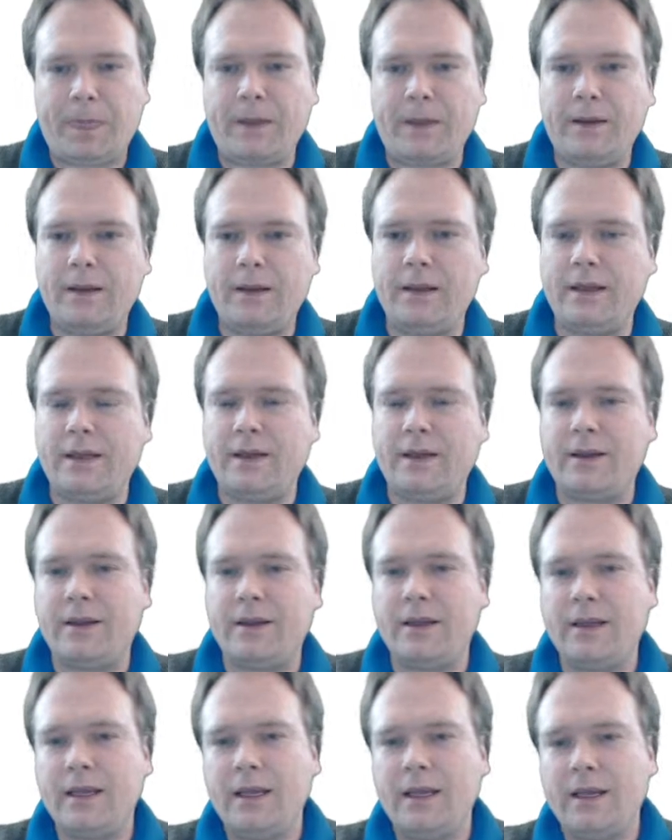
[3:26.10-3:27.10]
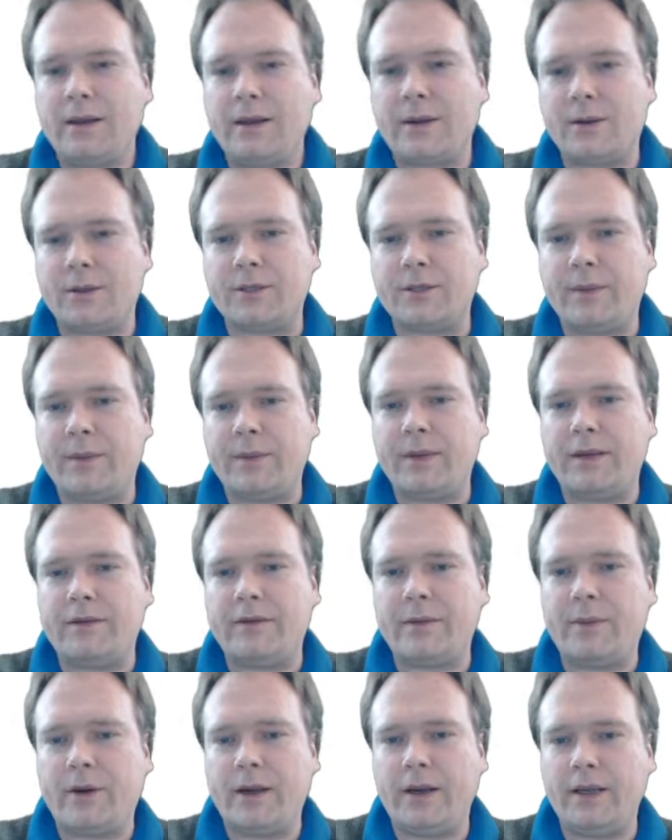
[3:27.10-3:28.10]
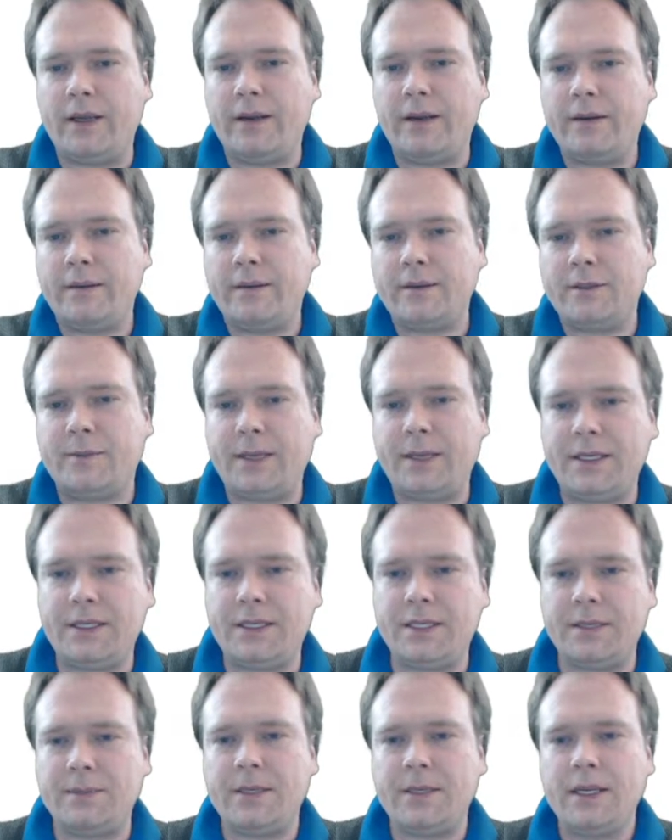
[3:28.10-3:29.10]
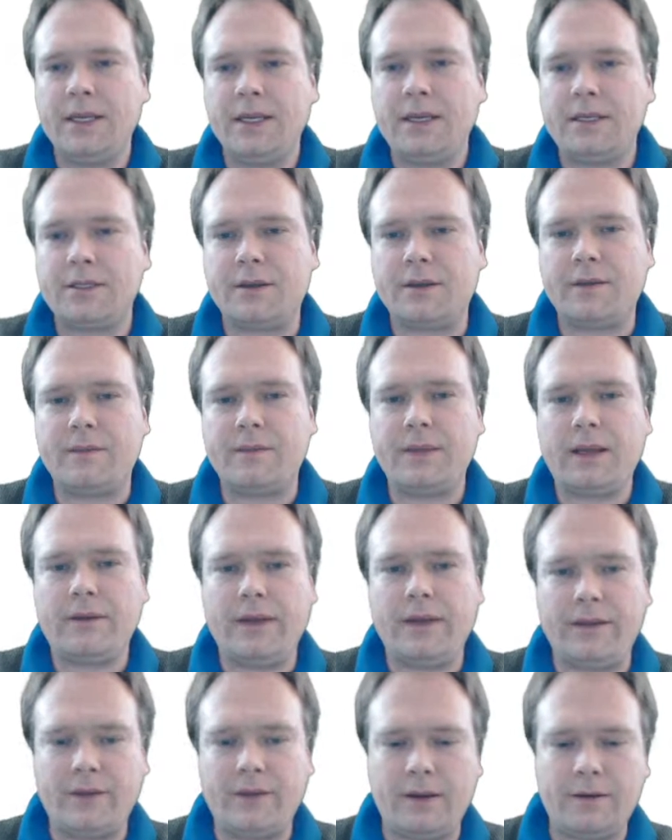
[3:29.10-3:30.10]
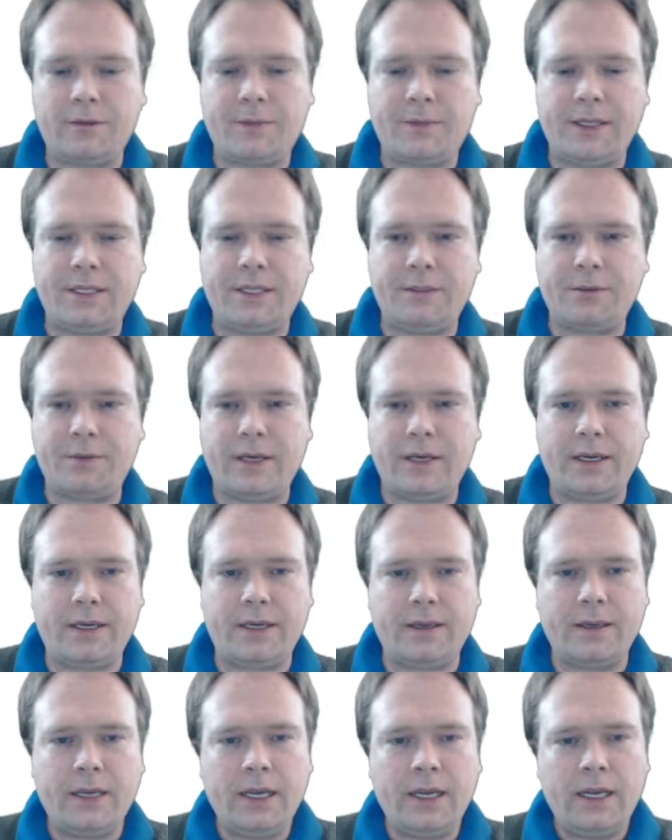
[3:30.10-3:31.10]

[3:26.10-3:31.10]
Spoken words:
can also maybe have a pointy spaceship. So now we have a lot of spaceships right here.